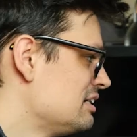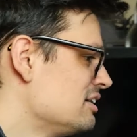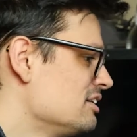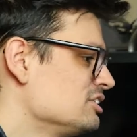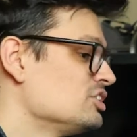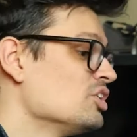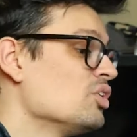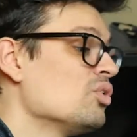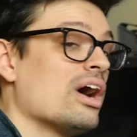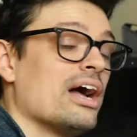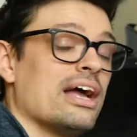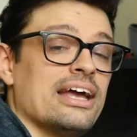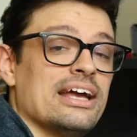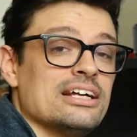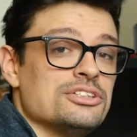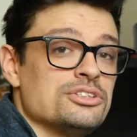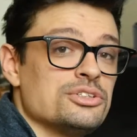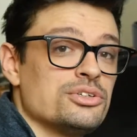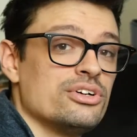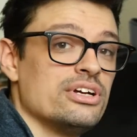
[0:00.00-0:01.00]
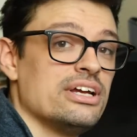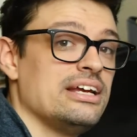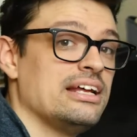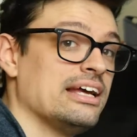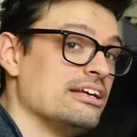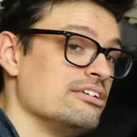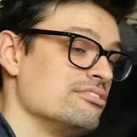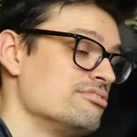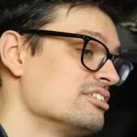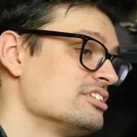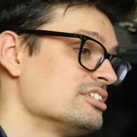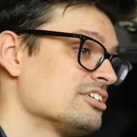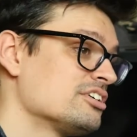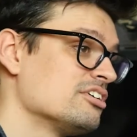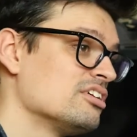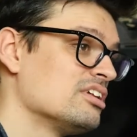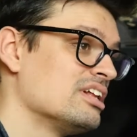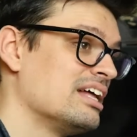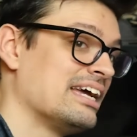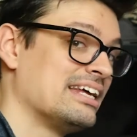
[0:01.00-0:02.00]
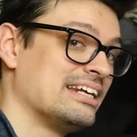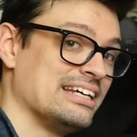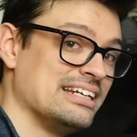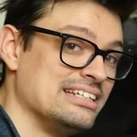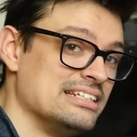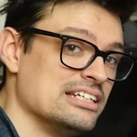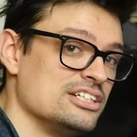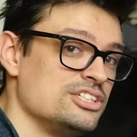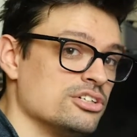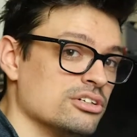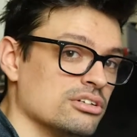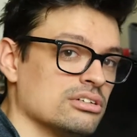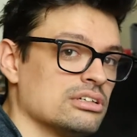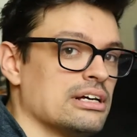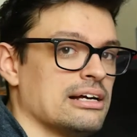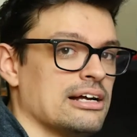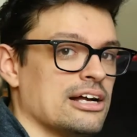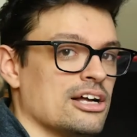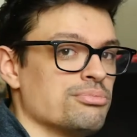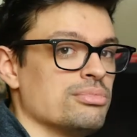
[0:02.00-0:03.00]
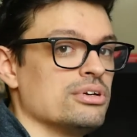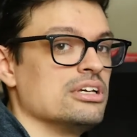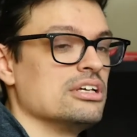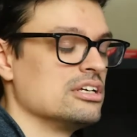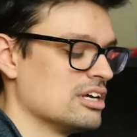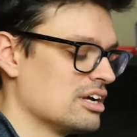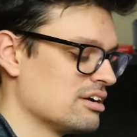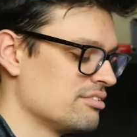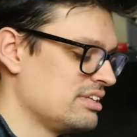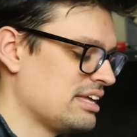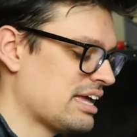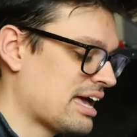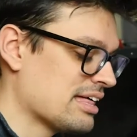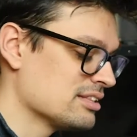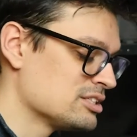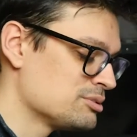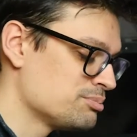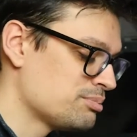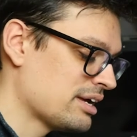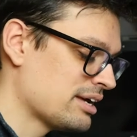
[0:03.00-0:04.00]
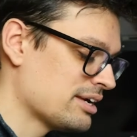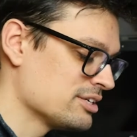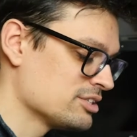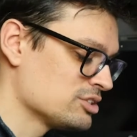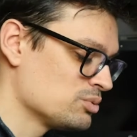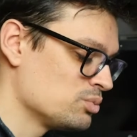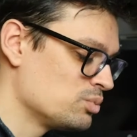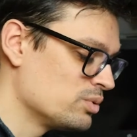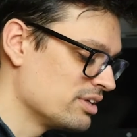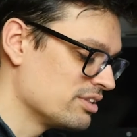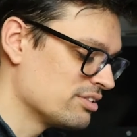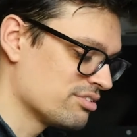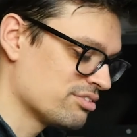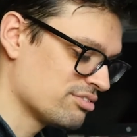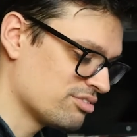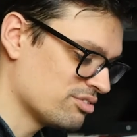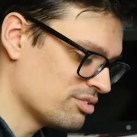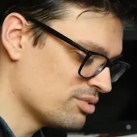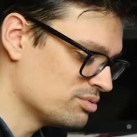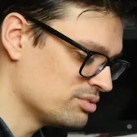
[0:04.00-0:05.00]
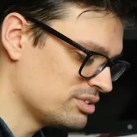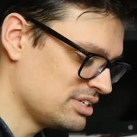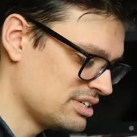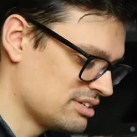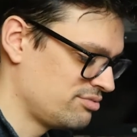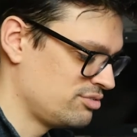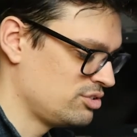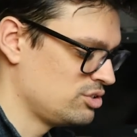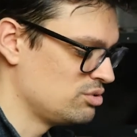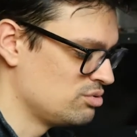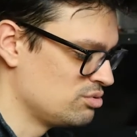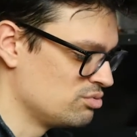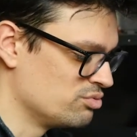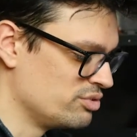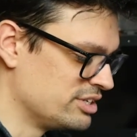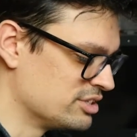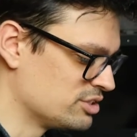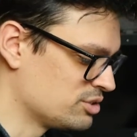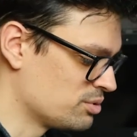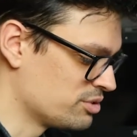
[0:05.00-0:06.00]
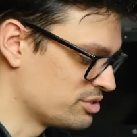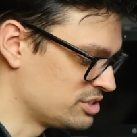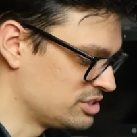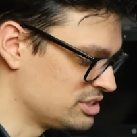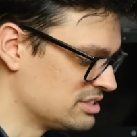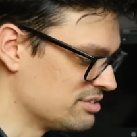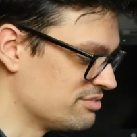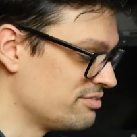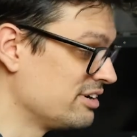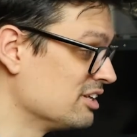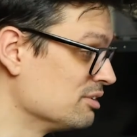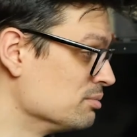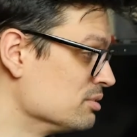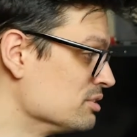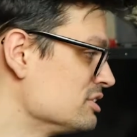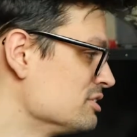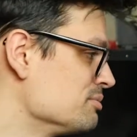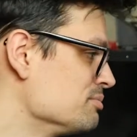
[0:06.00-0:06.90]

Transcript: So I had to create a physical and a digital copy of the Atlas Pass with only a few resources available to